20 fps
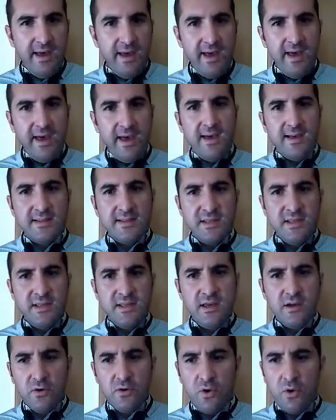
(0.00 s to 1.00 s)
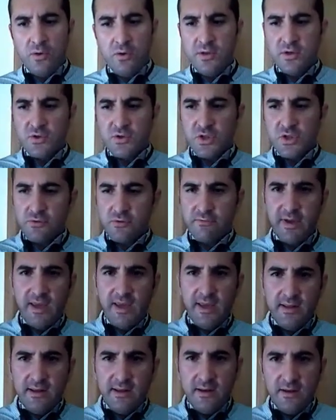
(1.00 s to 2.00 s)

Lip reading: And here on your screen,